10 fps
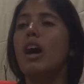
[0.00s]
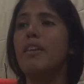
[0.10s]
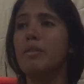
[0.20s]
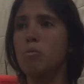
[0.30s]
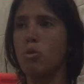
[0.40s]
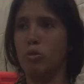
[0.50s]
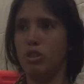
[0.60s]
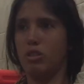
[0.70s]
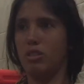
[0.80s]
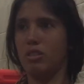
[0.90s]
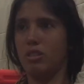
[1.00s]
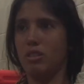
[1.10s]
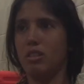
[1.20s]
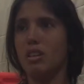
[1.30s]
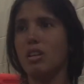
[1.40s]
have emotions
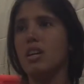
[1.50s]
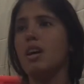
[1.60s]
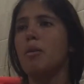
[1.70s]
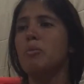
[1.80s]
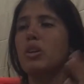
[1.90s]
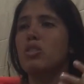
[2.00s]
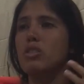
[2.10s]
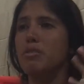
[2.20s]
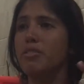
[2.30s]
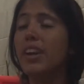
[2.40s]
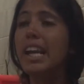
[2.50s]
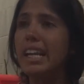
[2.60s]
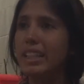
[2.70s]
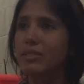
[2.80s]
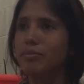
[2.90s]
because a
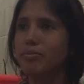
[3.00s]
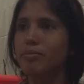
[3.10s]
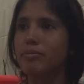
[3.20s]
feeling